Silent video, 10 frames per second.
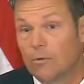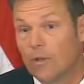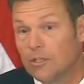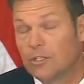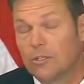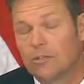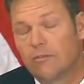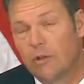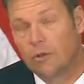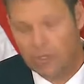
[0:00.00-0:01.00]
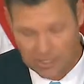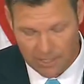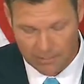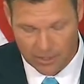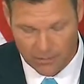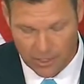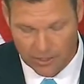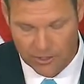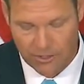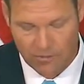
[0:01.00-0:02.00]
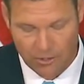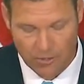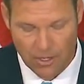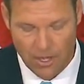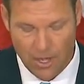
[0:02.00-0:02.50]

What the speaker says: registered to vote or attempted to register to vote.